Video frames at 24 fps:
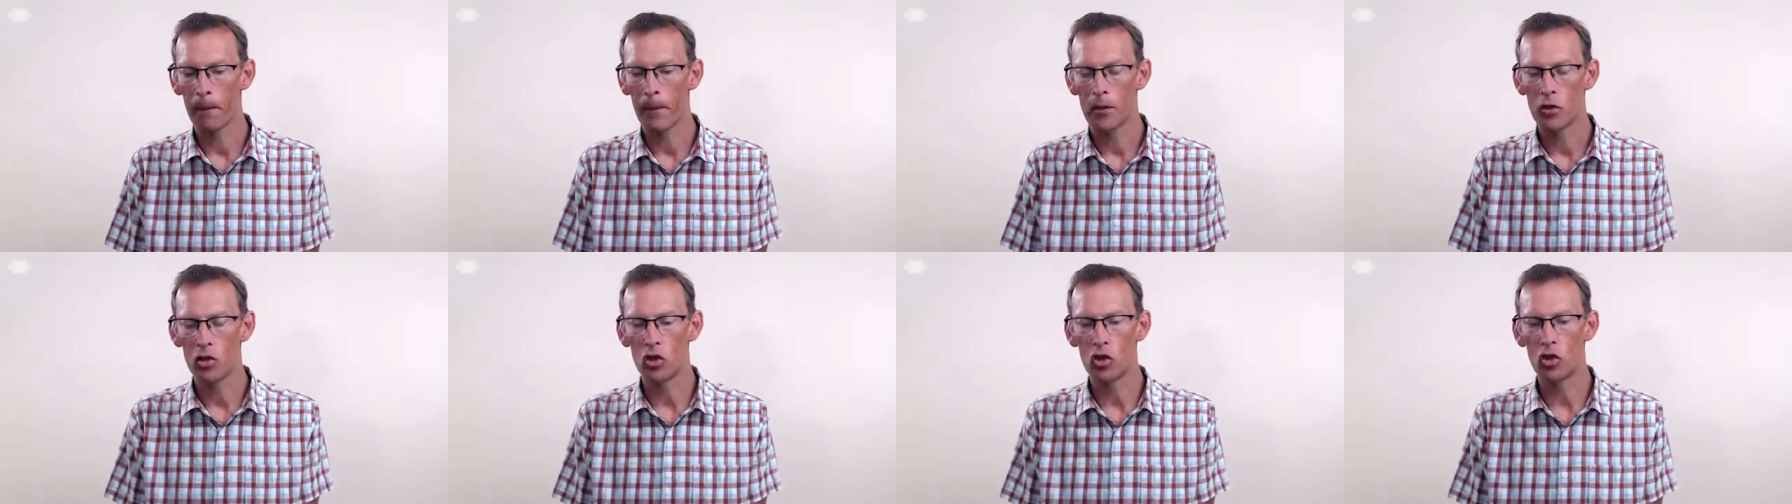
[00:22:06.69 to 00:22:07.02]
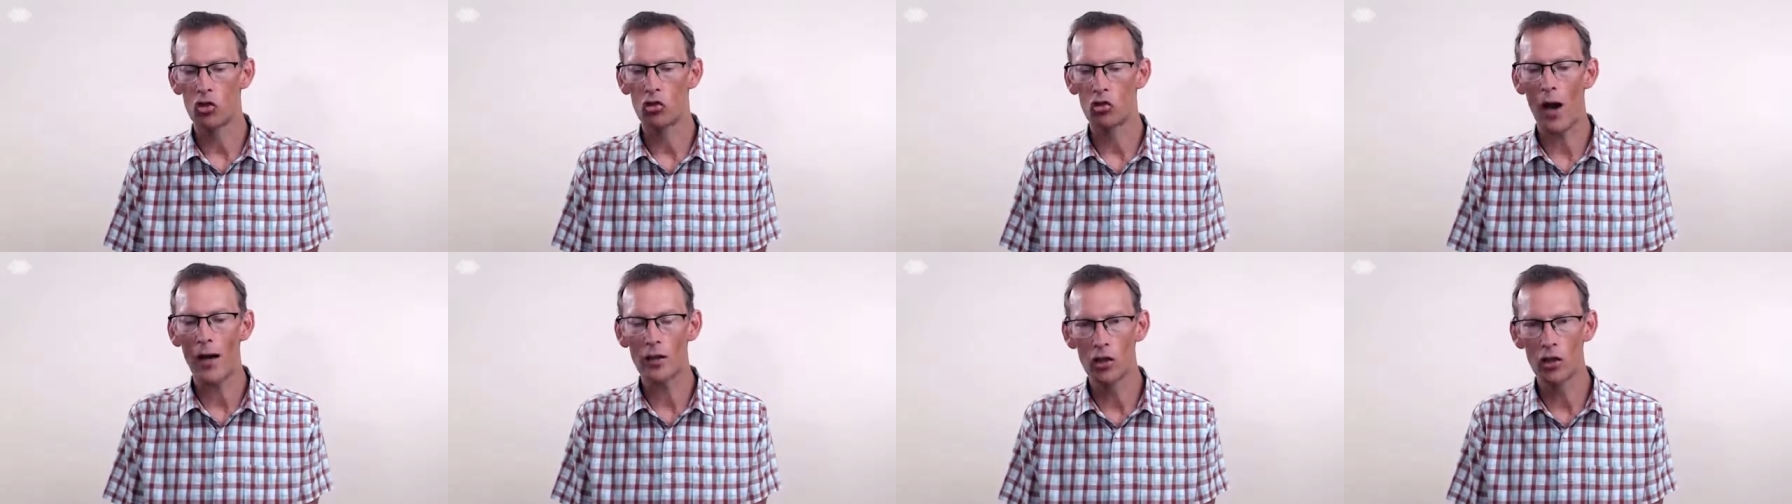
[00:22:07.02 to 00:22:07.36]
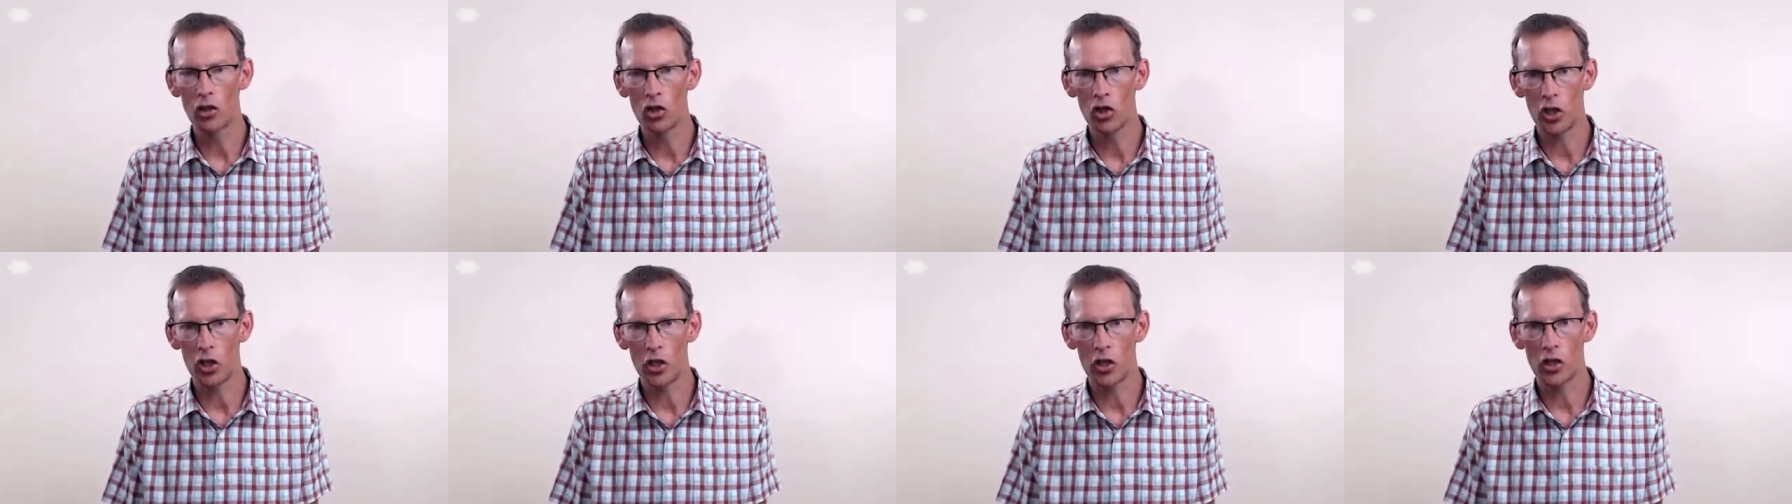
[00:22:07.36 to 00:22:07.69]

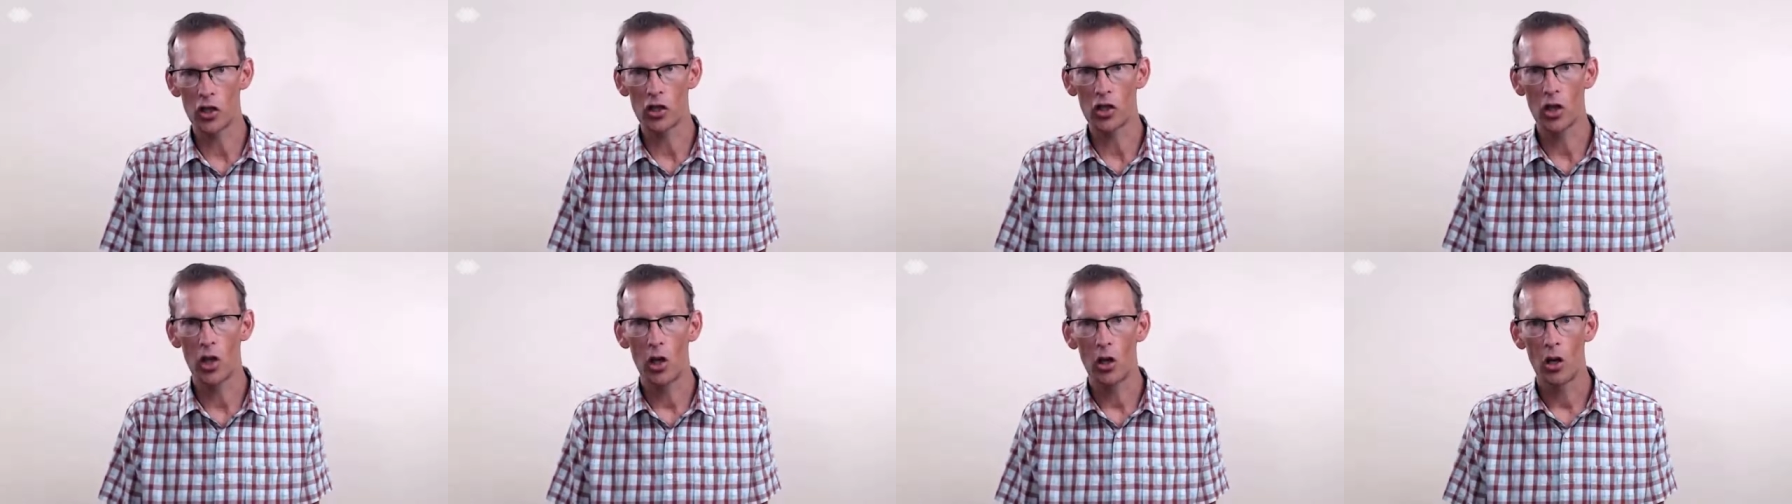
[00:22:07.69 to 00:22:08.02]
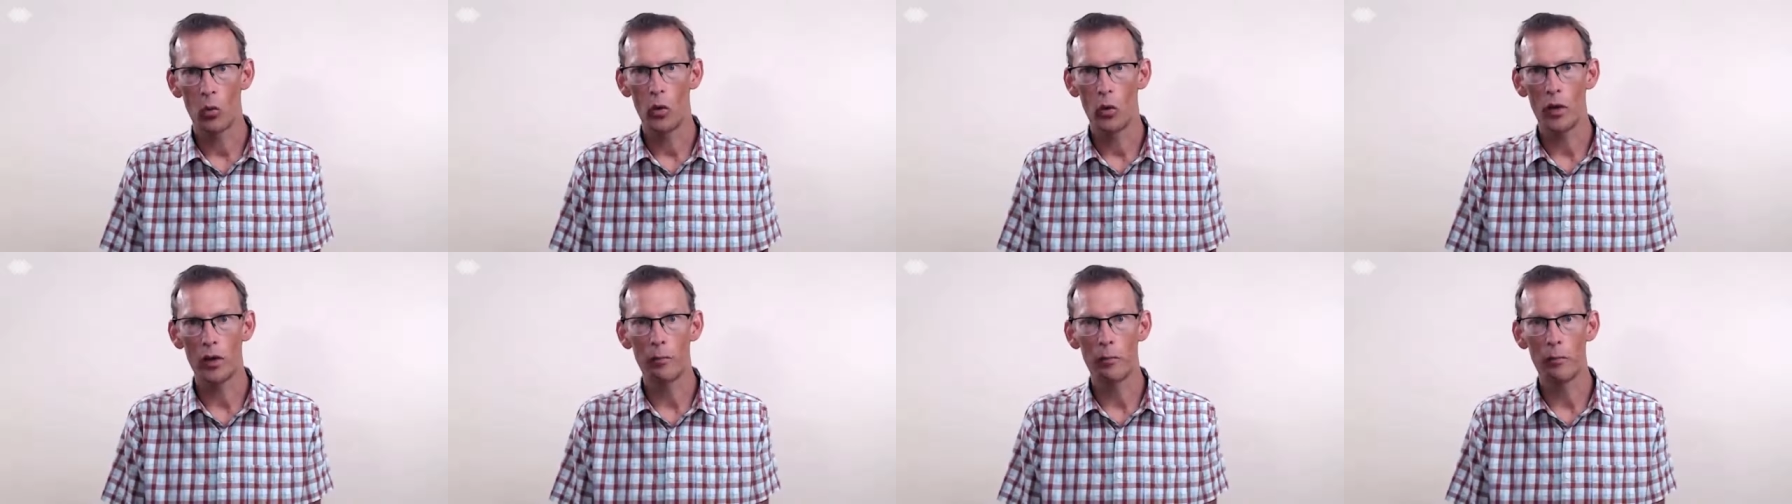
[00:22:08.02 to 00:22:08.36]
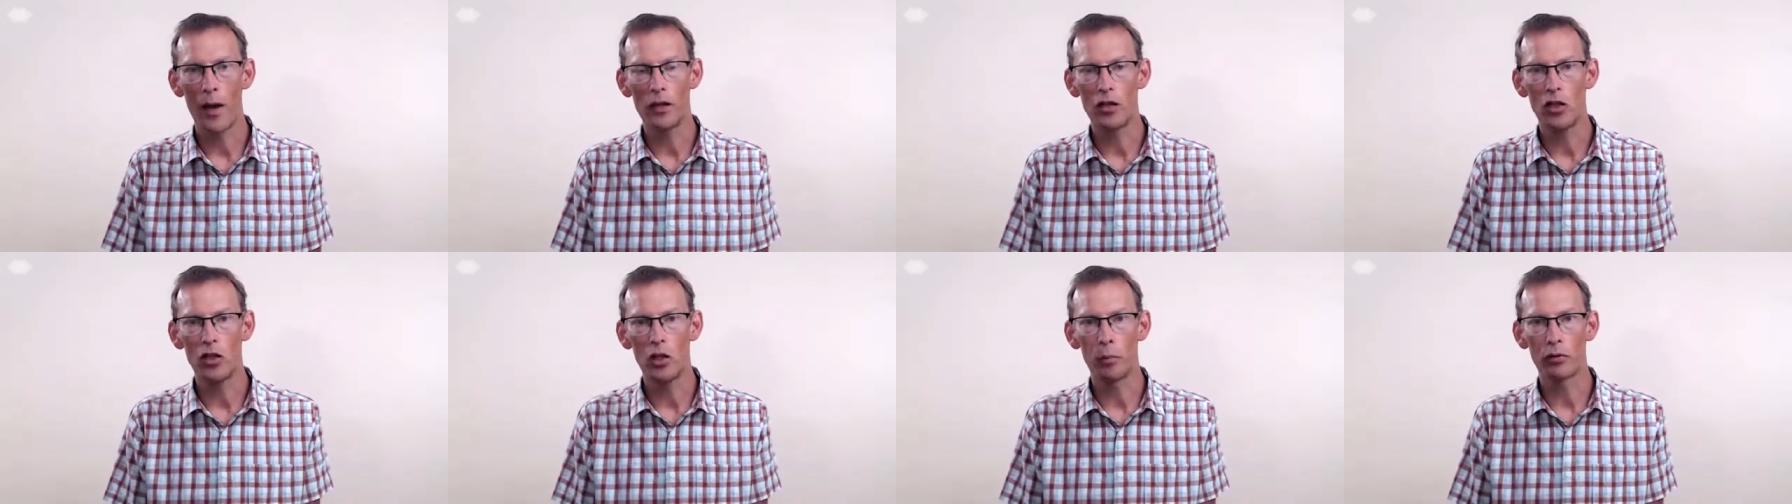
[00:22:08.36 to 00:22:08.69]
strategies with
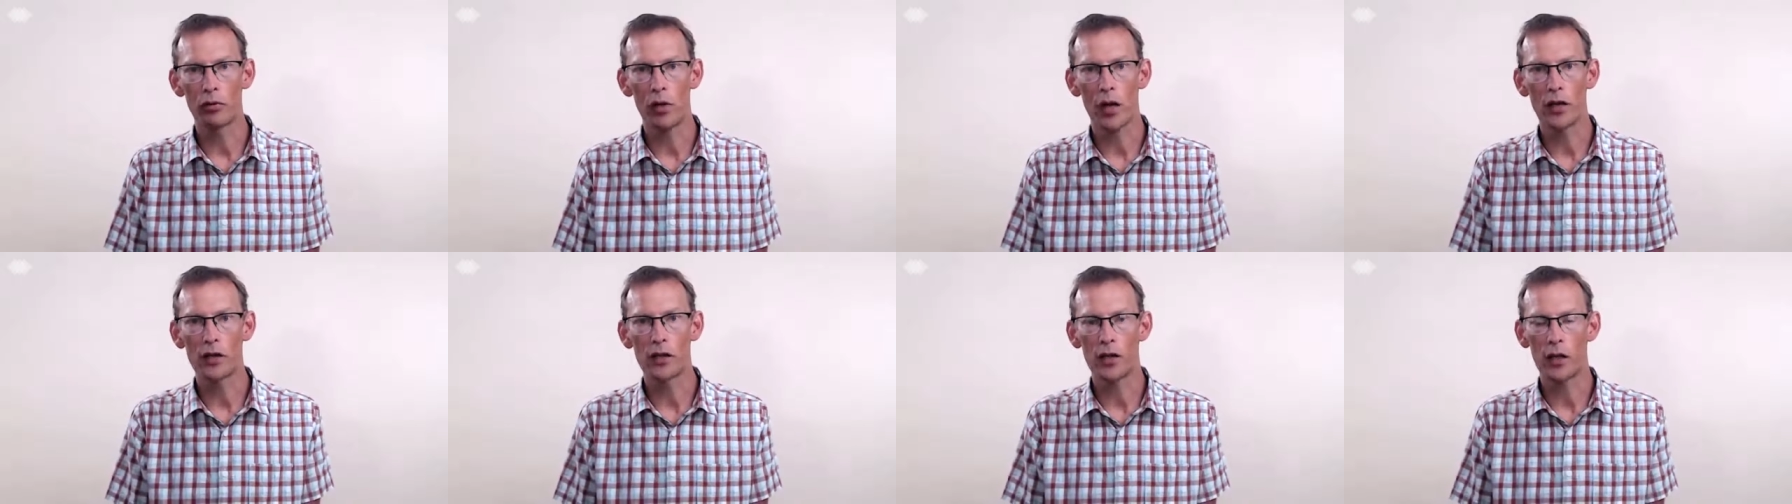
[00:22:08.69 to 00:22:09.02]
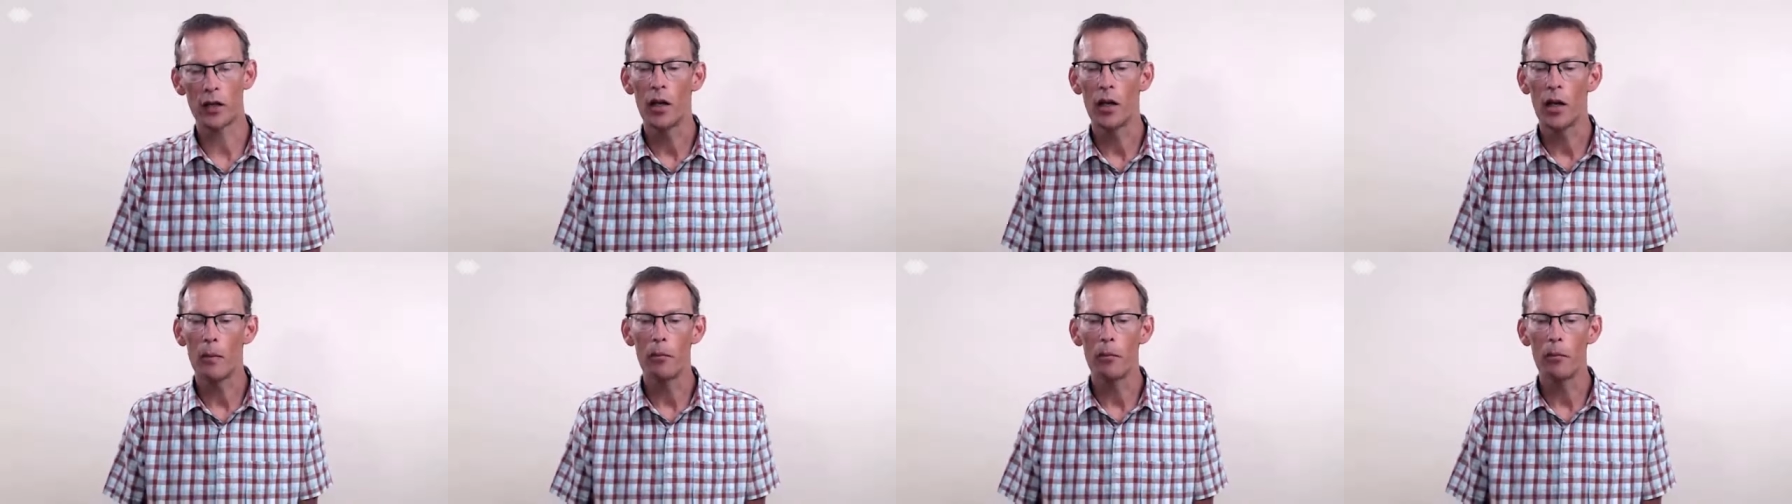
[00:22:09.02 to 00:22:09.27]
menu pricing.